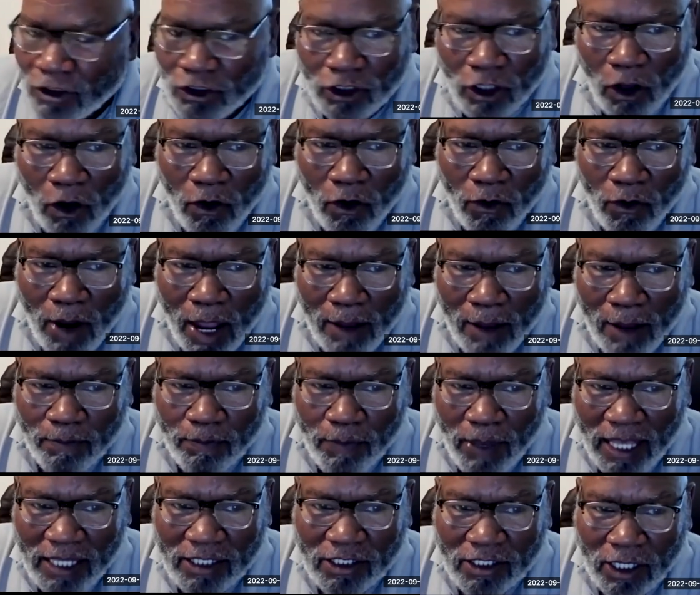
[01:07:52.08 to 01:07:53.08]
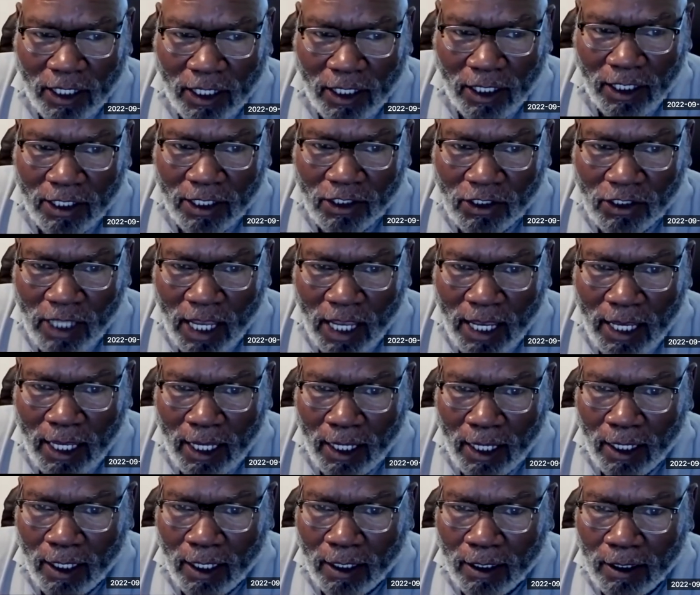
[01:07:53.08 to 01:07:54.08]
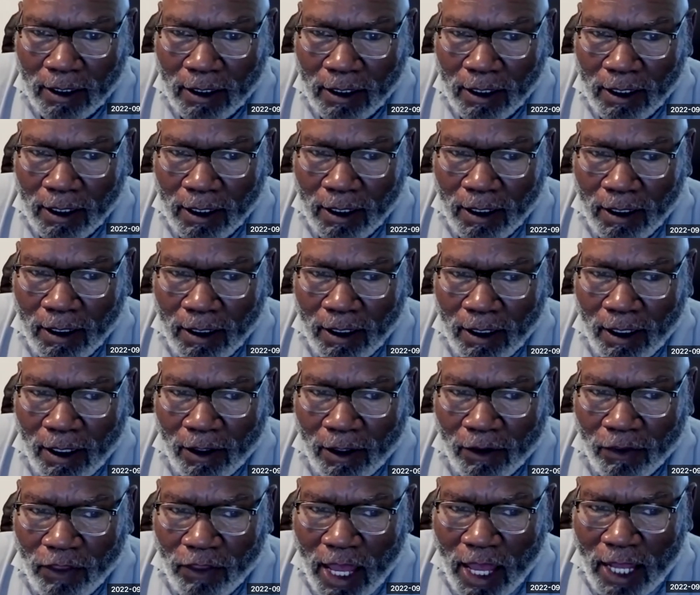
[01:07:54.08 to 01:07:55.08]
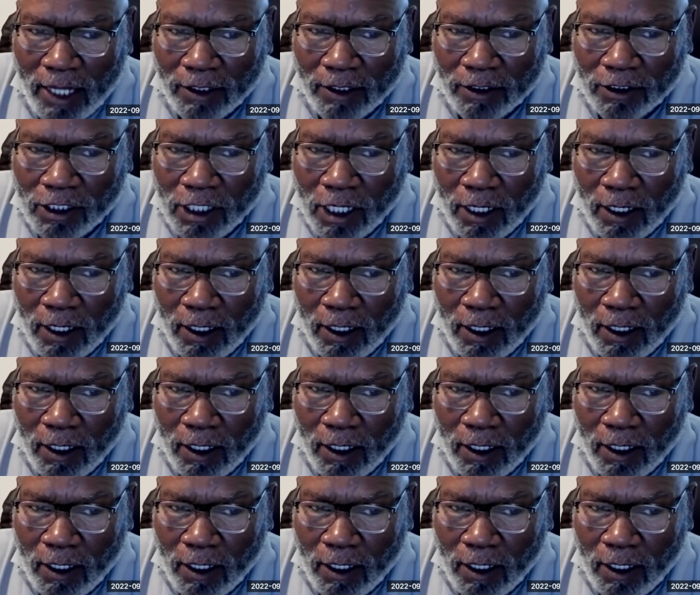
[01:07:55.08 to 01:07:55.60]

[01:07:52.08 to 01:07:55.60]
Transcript: So I'm basically saying that